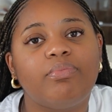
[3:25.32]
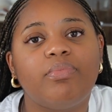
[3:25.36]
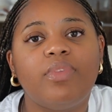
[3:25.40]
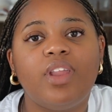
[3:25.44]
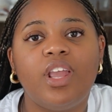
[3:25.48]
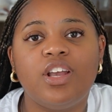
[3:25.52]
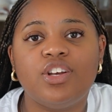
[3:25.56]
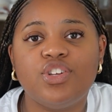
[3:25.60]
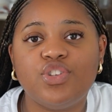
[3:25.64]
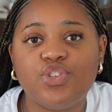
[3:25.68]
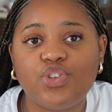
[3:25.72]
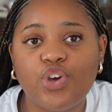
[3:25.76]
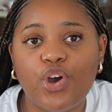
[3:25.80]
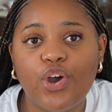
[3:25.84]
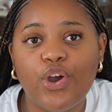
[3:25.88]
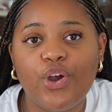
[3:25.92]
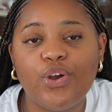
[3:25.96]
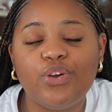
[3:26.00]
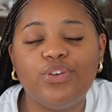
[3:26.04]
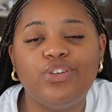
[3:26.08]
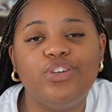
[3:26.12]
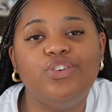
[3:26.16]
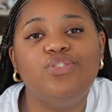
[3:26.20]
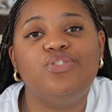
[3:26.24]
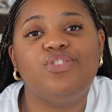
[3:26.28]
So
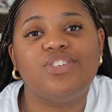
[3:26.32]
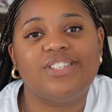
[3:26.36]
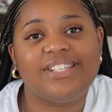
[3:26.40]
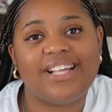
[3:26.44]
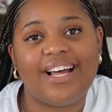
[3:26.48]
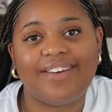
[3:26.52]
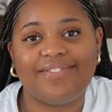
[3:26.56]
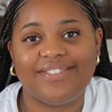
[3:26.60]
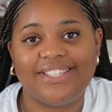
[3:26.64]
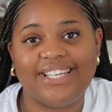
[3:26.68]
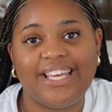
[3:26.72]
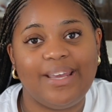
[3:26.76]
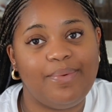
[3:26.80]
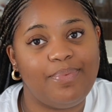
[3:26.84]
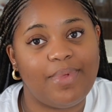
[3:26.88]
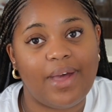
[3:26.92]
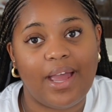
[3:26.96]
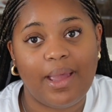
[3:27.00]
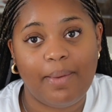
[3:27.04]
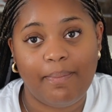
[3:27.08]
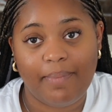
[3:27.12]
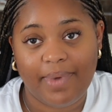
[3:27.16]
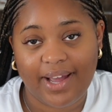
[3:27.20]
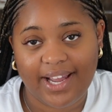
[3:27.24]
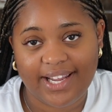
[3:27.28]
you just have to keep that
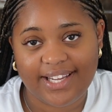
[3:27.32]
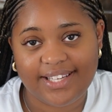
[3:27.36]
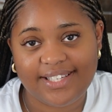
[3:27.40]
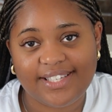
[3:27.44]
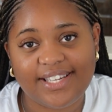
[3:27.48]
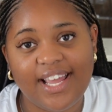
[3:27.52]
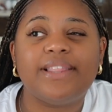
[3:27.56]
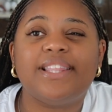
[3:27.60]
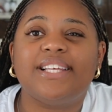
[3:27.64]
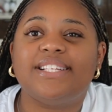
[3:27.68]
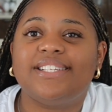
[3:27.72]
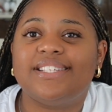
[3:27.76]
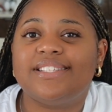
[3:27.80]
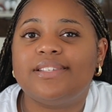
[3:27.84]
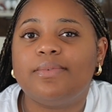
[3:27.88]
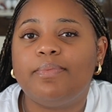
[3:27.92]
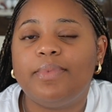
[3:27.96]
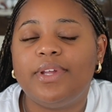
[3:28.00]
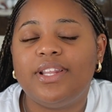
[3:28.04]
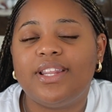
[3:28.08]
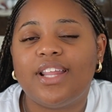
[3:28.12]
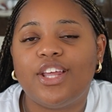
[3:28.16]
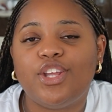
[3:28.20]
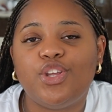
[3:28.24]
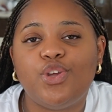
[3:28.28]
in mind. That doesn't
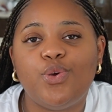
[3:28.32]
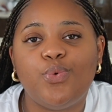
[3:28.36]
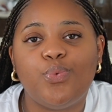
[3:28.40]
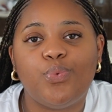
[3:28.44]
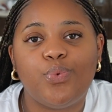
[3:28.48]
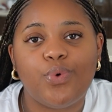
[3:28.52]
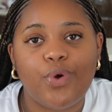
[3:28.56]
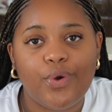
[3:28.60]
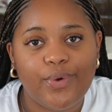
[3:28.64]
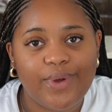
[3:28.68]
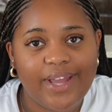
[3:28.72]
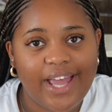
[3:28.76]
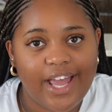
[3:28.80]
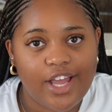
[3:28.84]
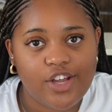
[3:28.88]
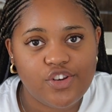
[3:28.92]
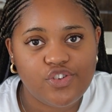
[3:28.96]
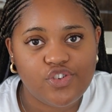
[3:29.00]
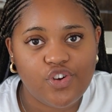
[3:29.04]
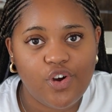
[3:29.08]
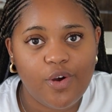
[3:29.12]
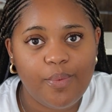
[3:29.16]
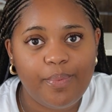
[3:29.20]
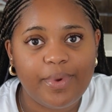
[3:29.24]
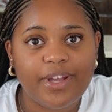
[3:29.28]
mean that you won't get a
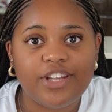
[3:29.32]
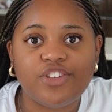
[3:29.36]
job.